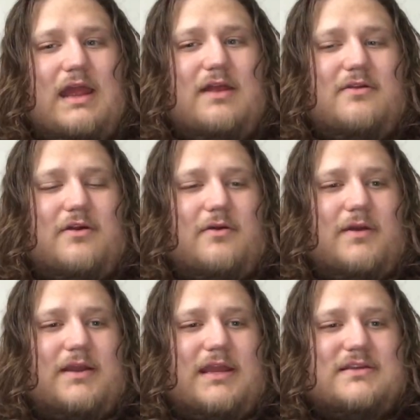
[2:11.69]
I don't know,
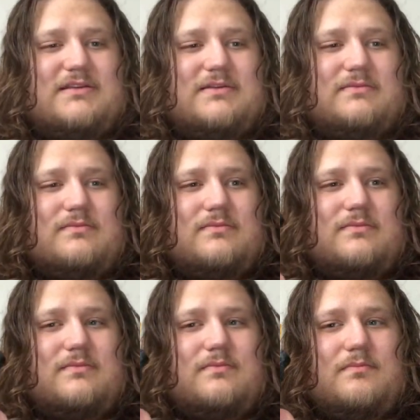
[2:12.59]
I guess
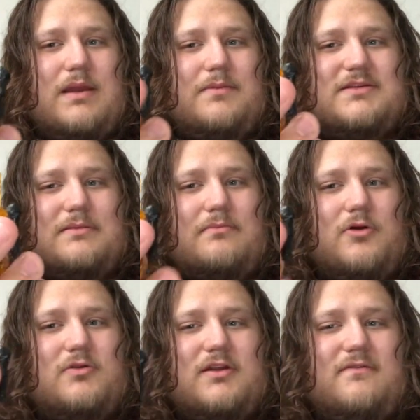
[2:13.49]
maybe some
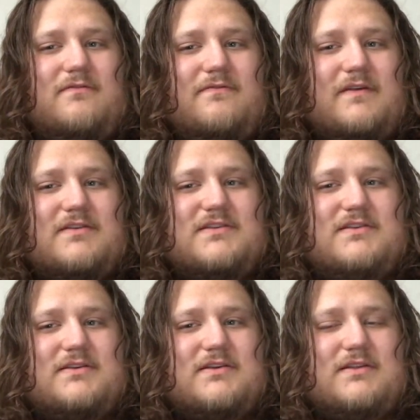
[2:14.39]
molded
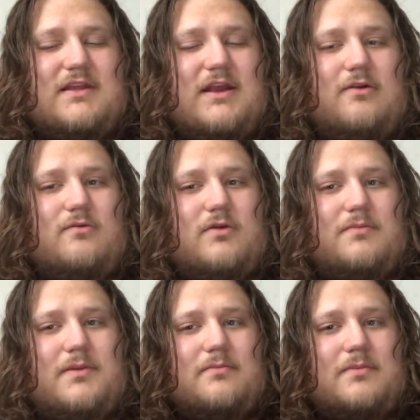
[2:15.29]
fists there would
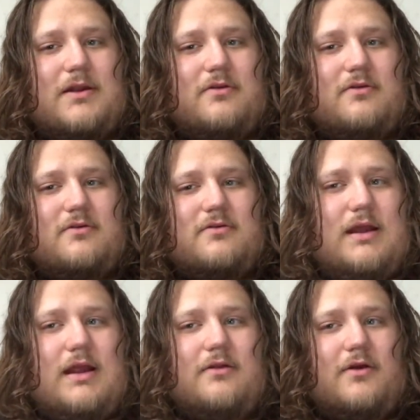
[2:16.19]
have been better.
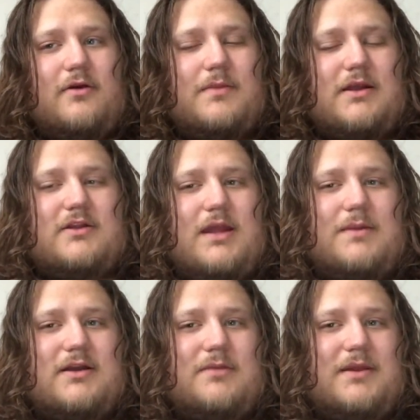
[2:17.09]
I don't know. I'm
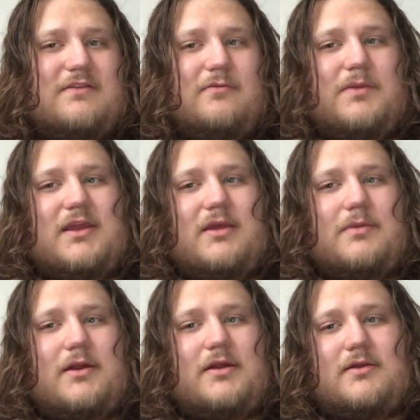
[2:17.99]
not going to be too picky
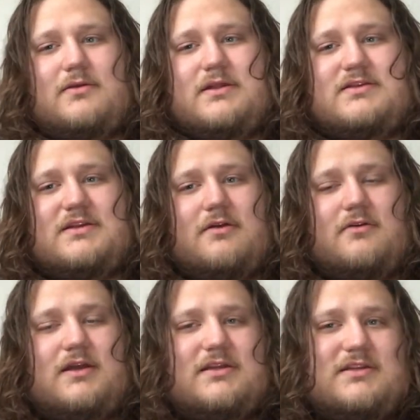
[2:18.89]
about it. It's
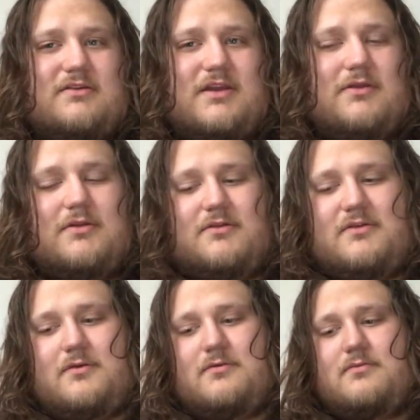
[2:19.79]
still a cute little
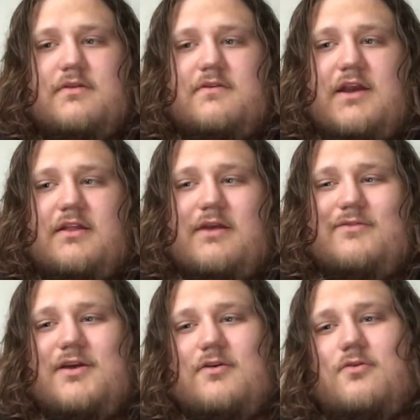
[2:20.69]
dude. So yeah, not
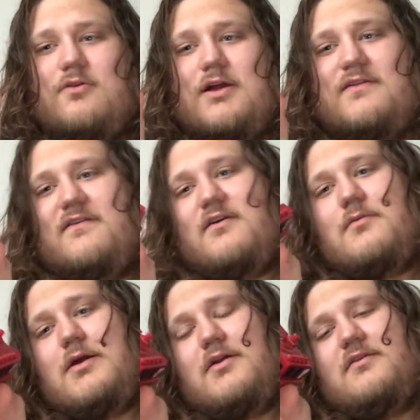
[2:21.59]
really a whole lot to
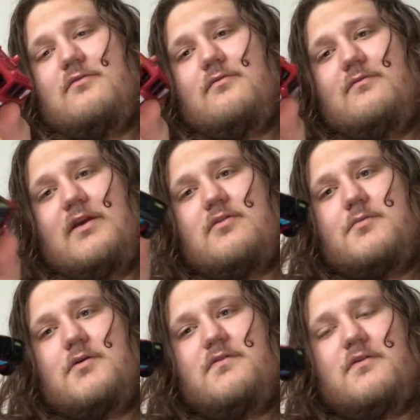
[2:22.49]
talk about in his
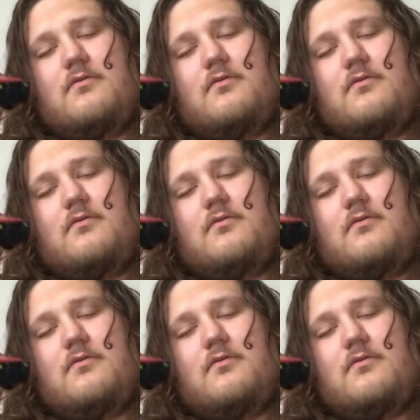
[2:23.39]
vehicle mode.